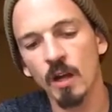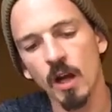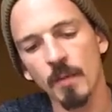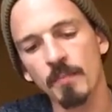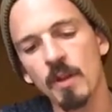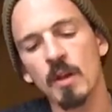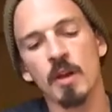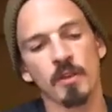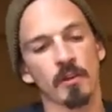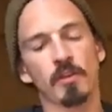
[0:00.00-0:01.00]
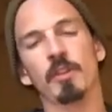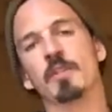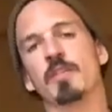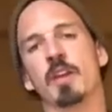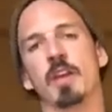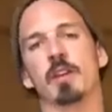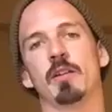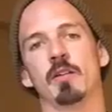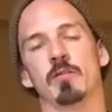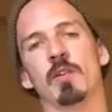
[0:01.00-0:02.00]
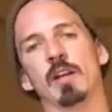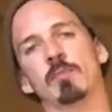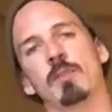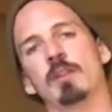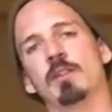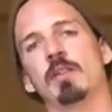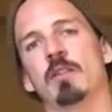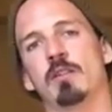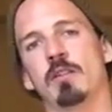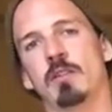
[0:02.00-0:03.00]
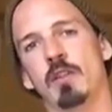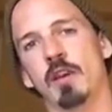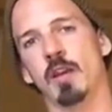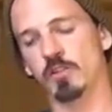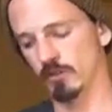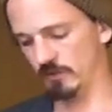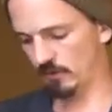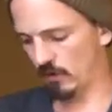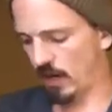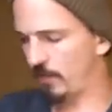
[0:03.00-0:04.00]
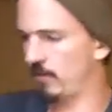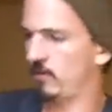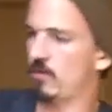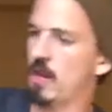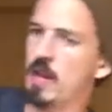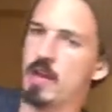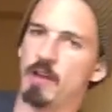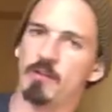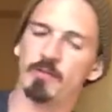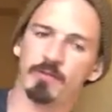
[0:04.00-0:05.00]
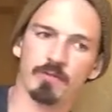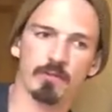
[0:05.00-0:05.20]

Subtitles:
The other thing that they recommended that I just so happen to have,